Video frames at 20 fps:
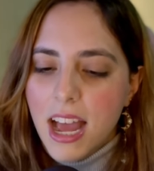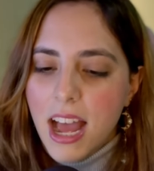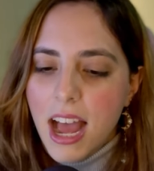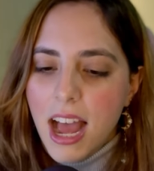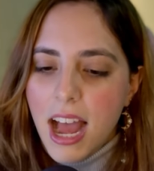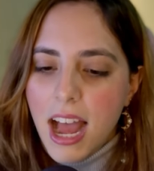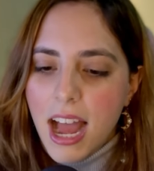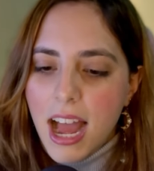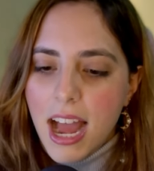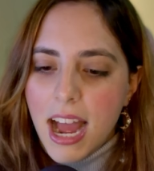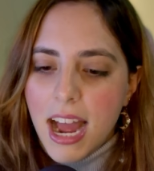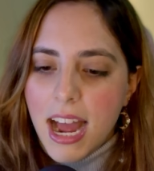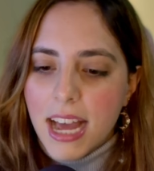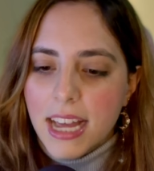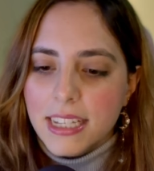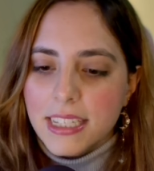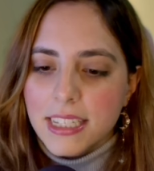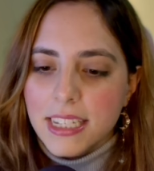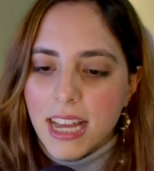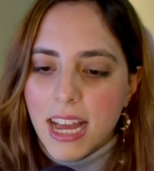
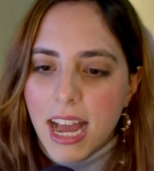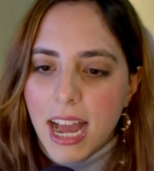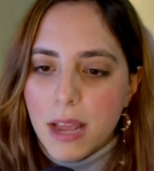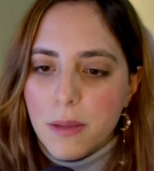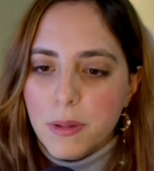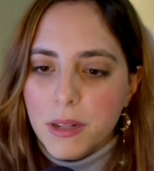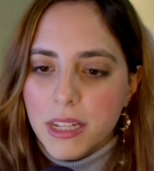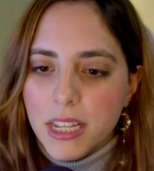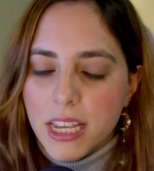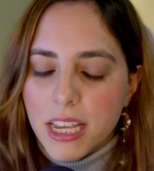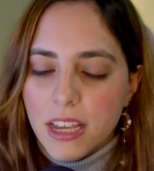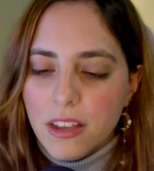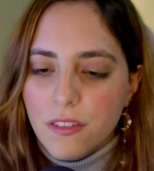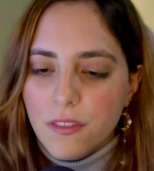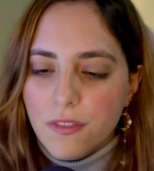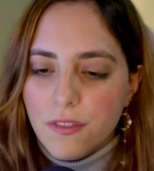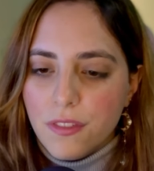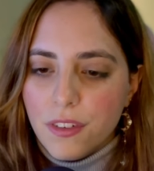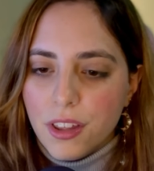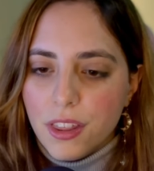And I
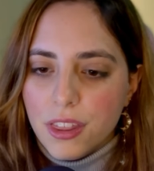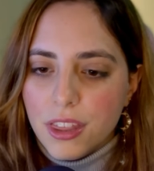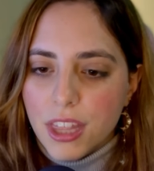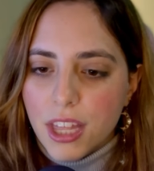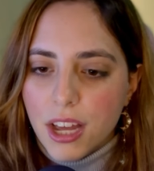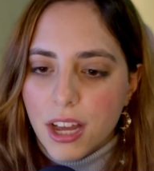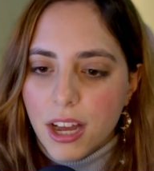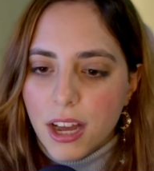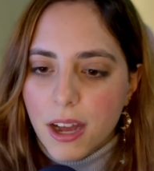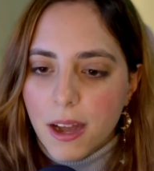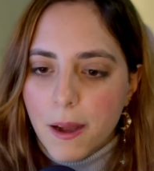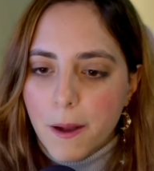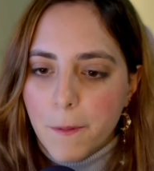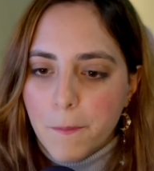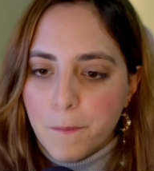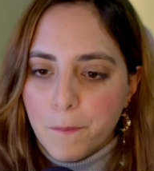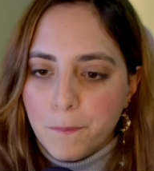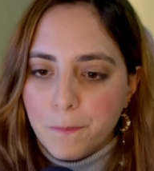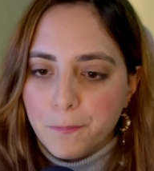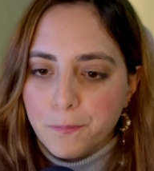believe
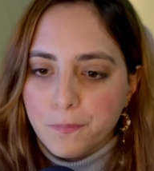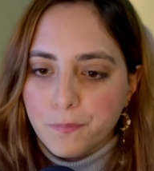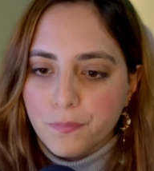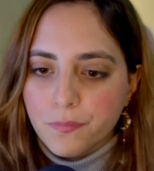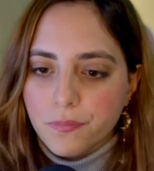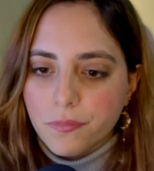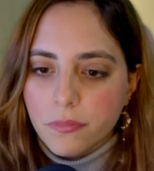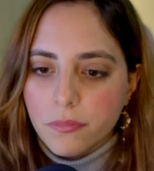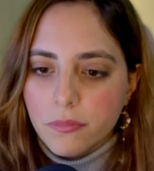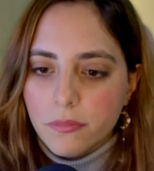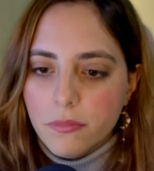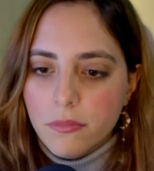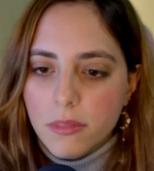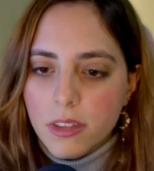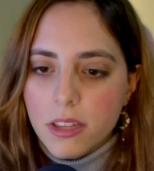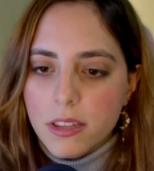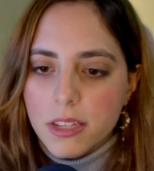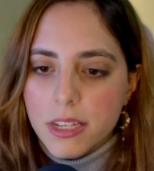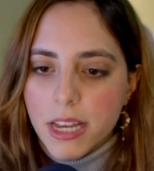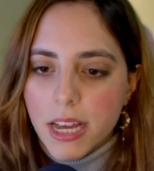the
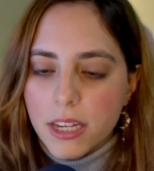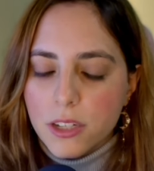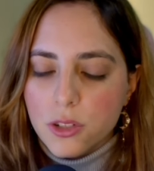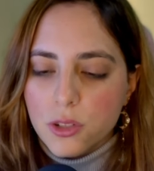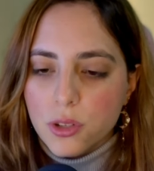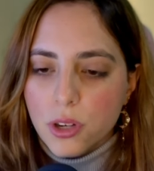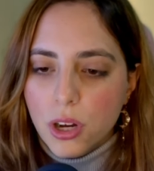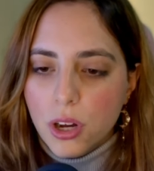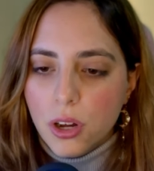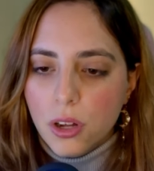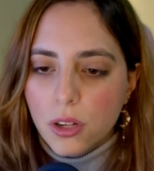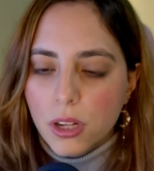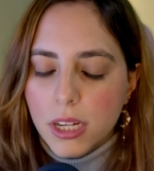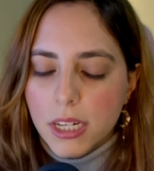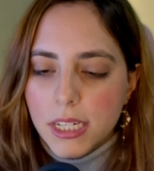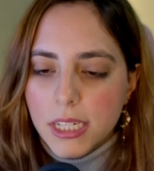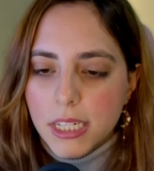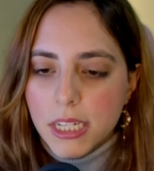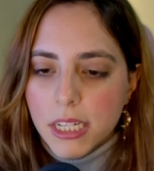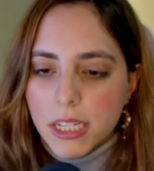the actual,
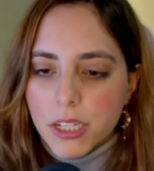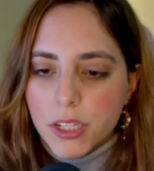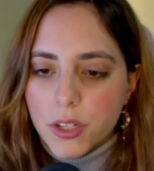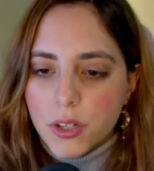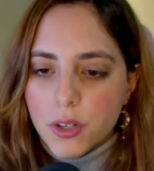you